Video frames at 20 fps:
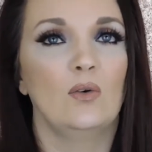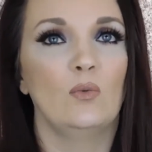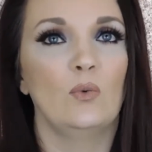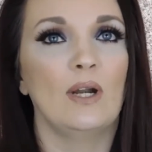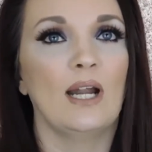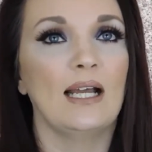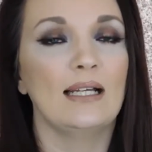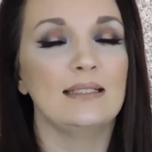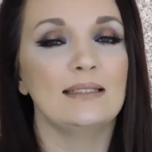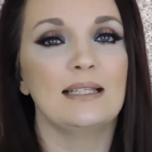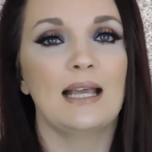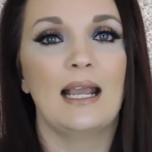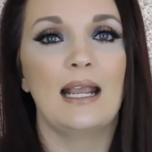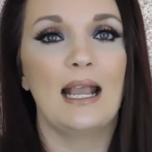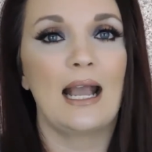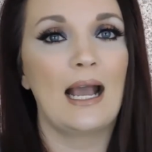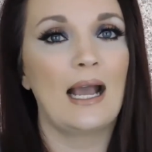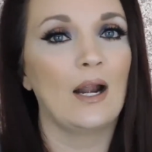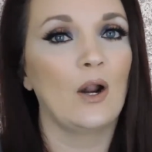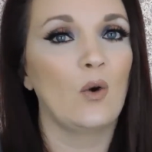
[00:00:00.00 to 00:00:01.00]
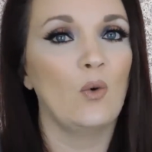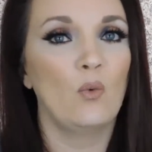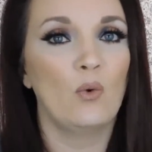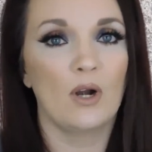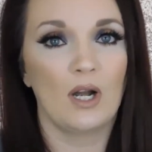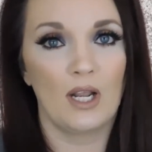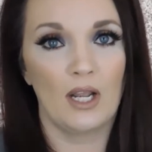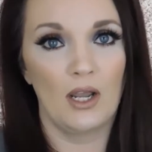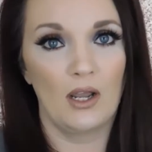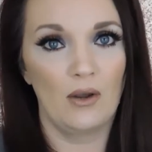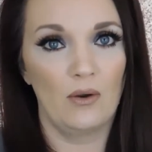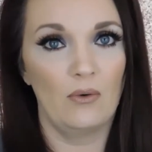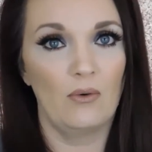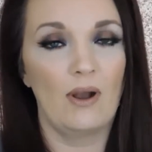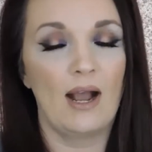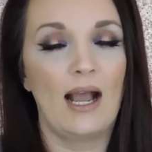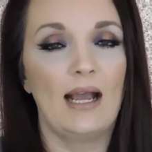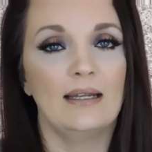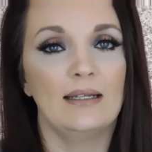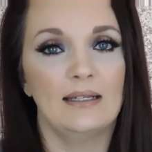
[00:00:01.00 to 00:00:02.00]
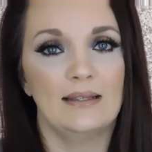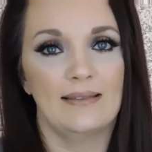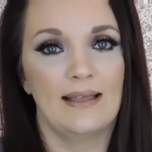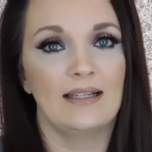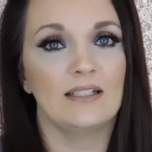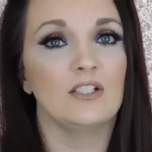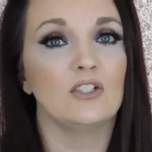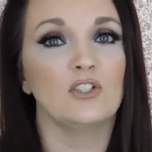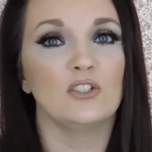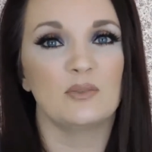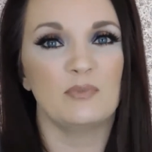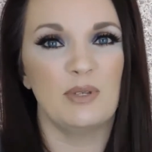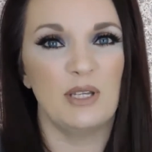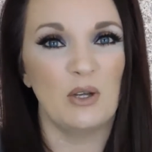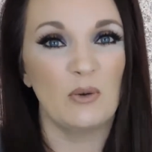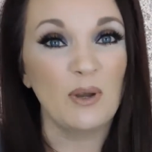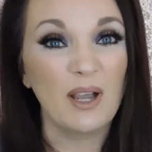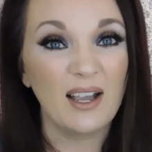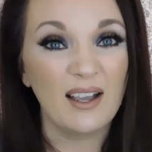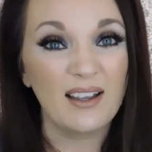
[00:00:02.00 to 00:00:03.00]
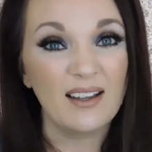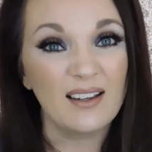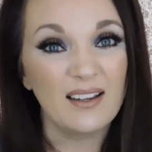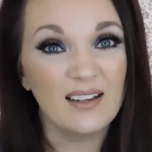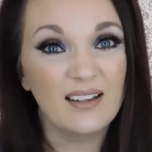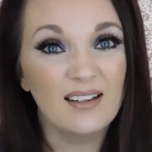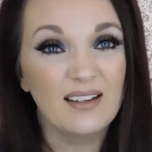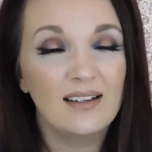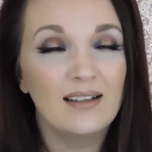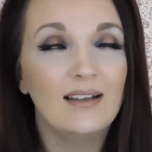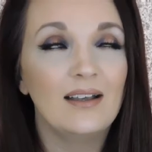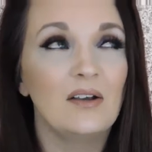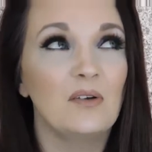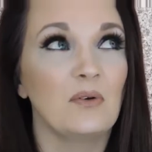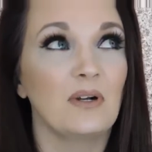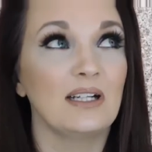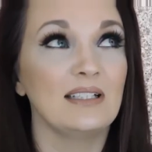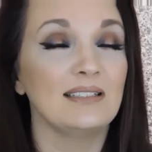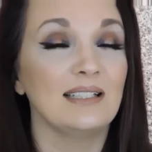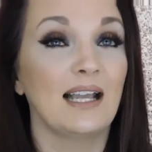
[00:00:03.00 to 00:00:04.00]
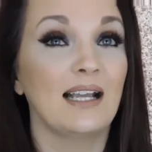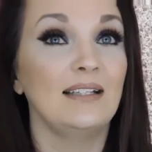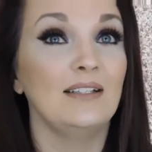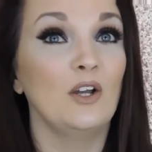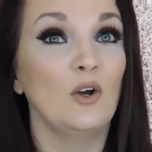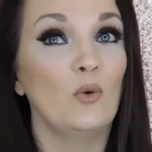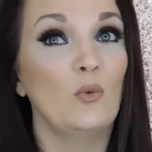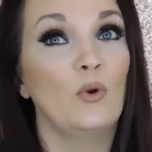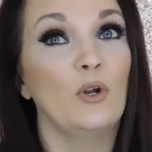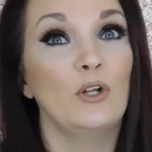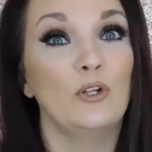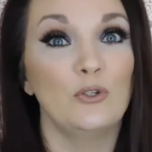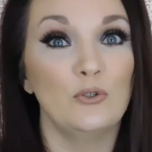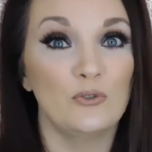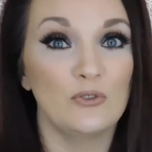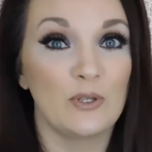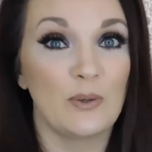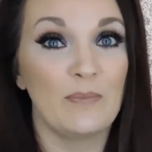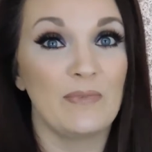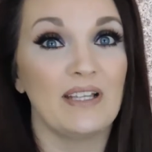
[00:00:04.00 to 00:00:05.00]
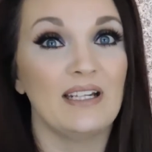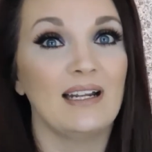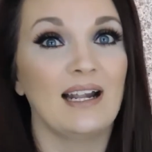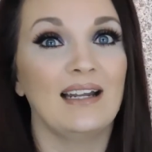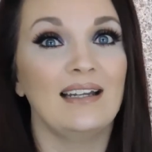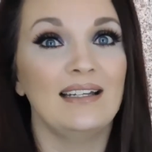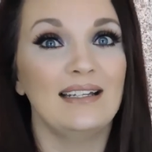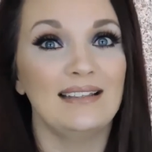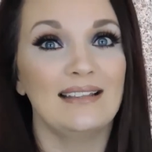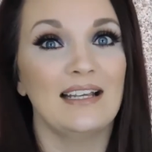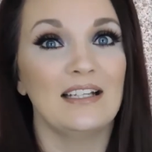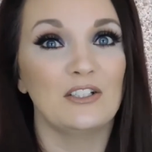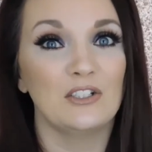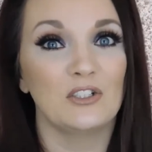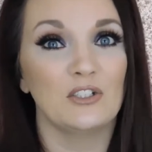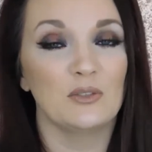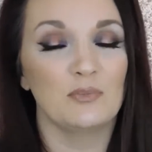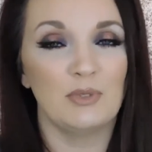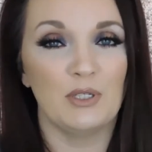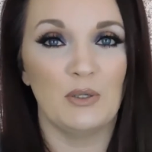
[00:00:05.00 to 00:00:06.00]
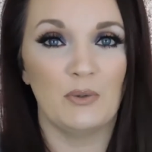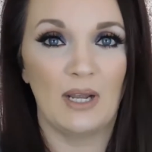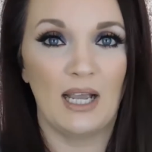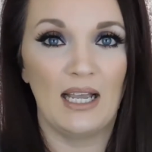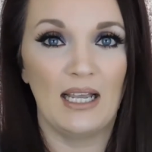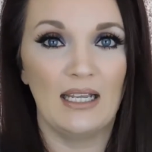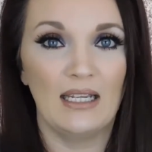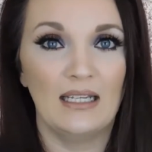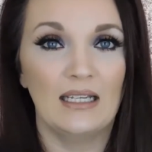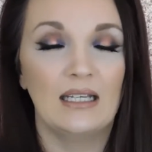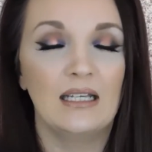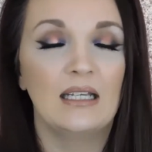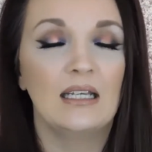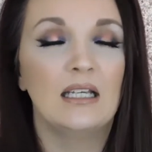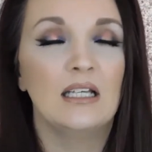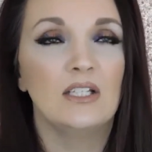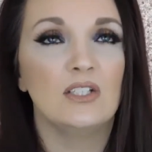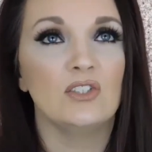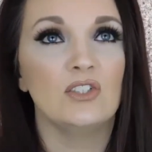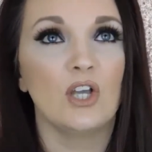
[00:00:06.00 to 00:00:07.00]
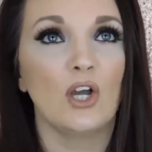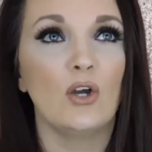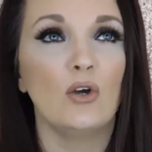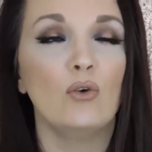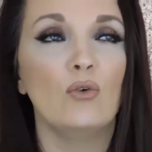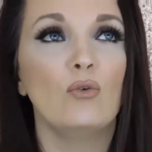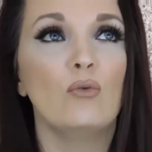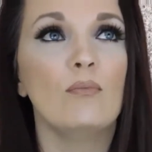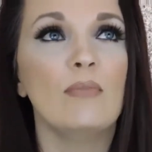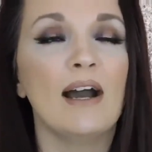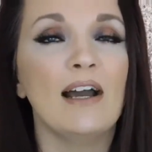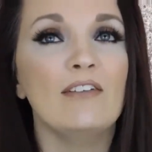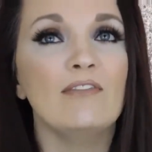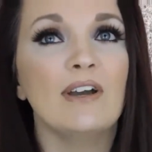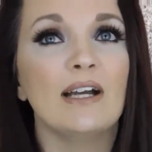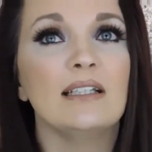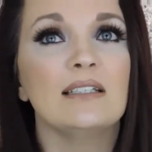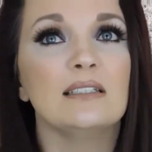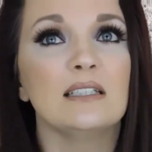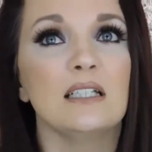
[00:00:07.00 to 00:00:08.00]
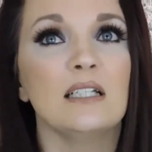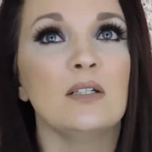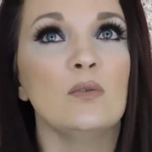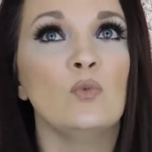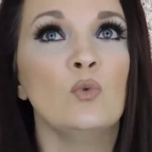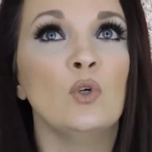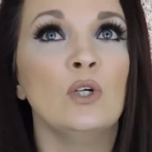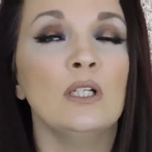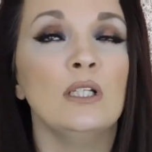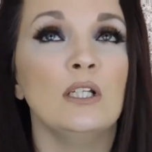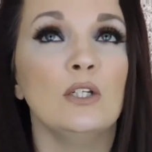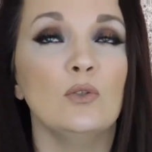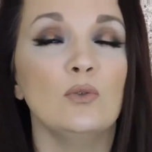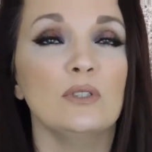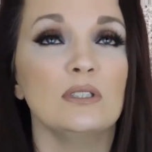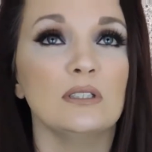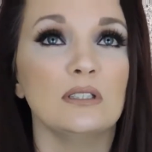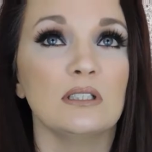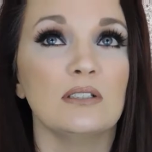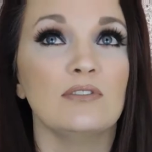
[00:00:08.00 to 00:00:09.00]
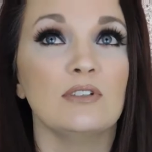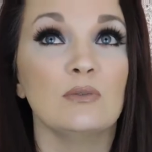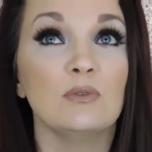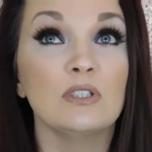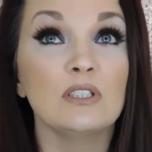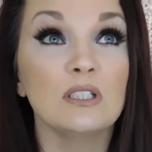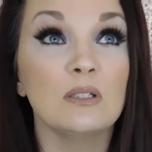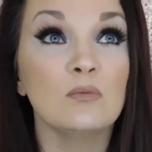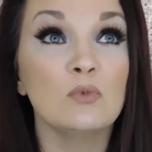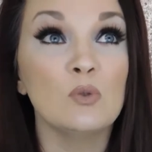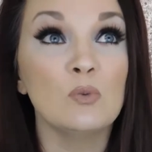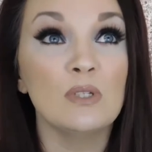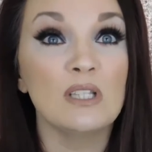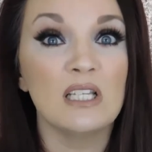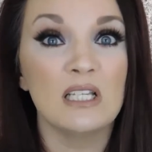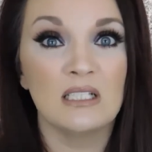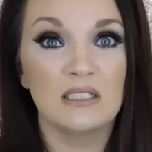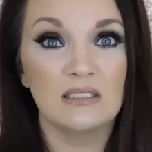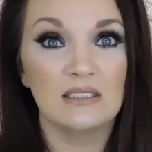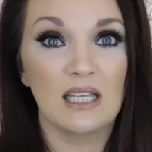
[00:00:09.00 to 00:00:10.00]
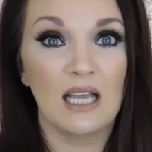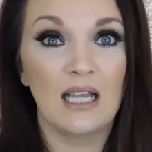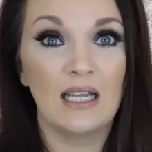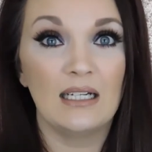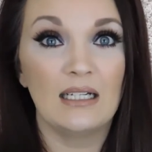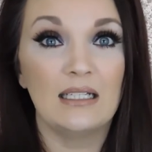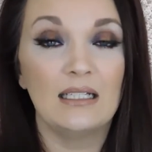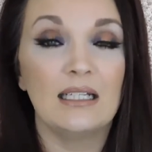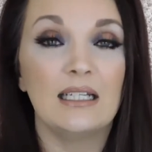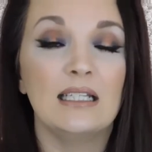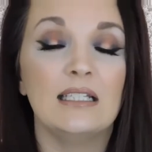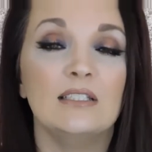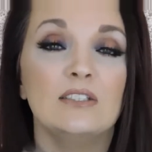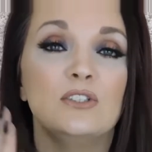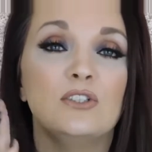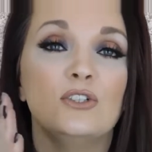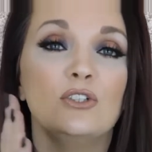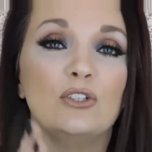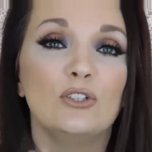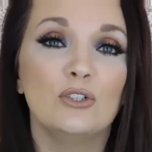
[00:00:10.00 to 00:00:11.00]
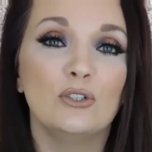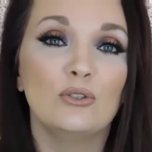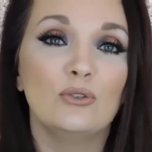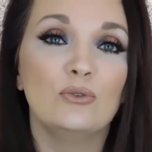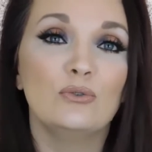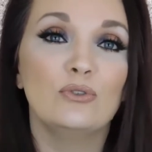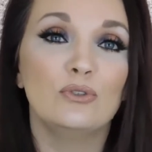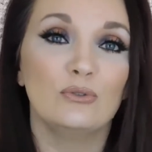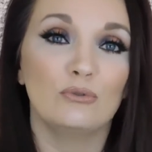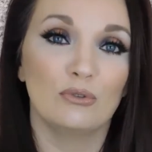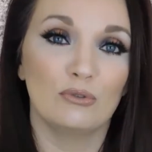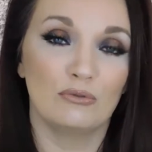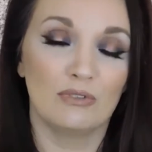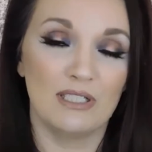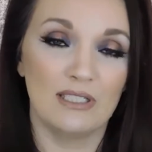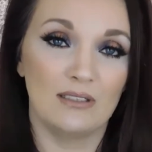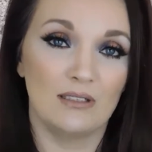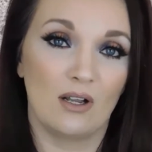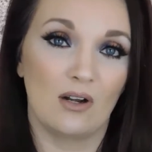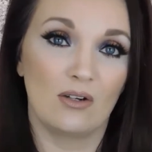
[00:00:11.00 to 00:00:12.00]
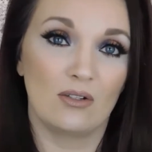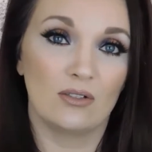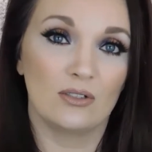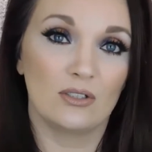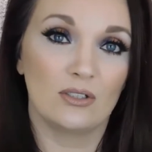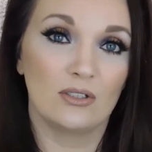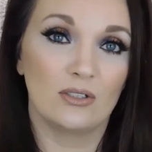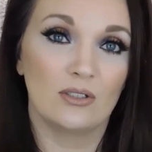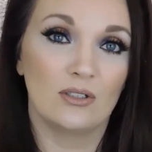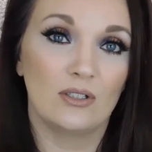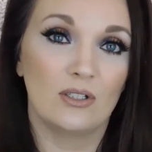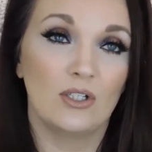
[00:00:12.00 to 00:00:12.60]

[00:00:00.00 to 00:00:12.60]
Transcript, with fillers: When I say I don't want to go, I need that to just be okay. When I say I don't want to do something, I need that to just be okay. So, my advice to anyone who is living with someone with anxiety is you do the research.